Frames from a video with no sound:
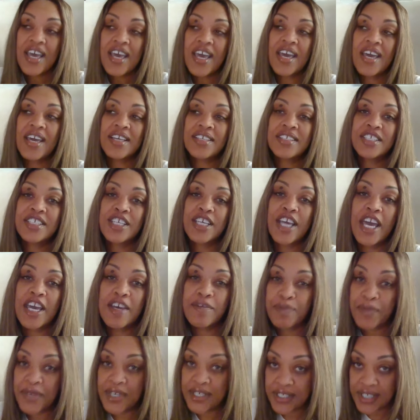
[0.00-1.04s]
And she
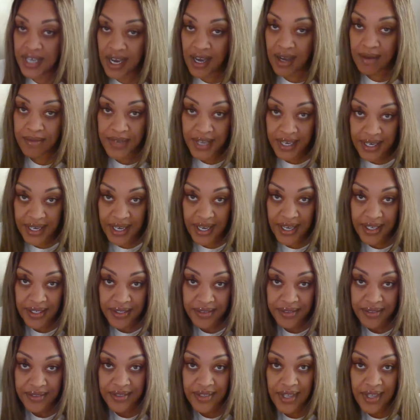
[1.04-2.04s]
gave me a job that day.